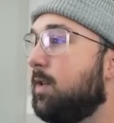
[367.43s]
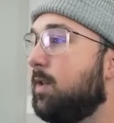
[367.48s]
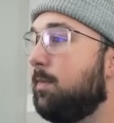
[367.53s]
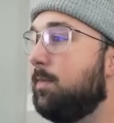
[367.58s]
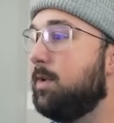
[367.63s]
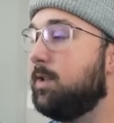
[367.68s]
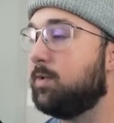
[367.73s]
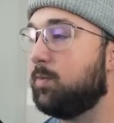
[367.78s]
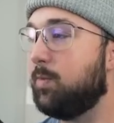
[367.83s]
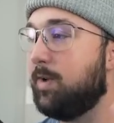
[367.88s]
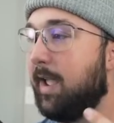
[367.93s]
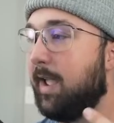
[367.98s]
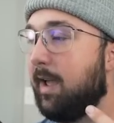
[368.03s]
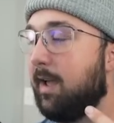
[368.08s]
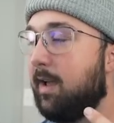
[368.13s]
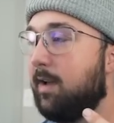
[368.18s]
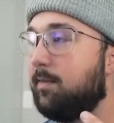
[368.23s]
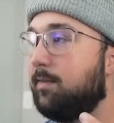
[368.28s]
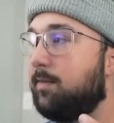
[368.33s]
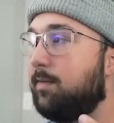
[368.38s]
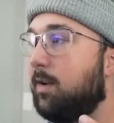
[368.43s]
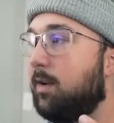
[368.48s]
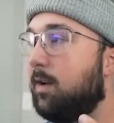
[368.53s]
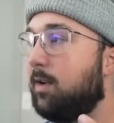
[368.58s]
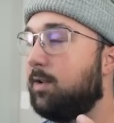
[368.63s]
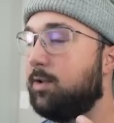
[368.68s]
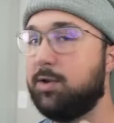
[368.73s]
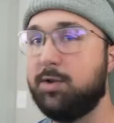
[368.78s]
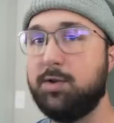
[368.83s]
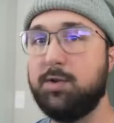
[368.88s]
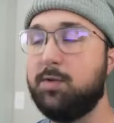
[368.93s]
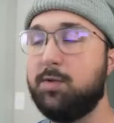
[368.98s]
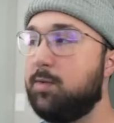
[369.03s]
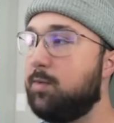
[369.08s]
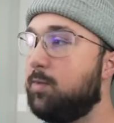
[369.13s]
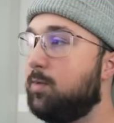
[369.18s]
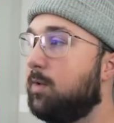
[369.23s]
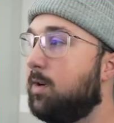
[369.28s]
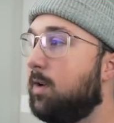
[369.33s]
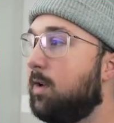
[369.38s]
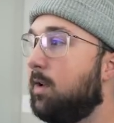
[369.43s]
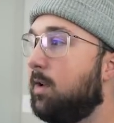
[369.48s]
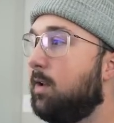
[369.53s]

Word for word: That means we have two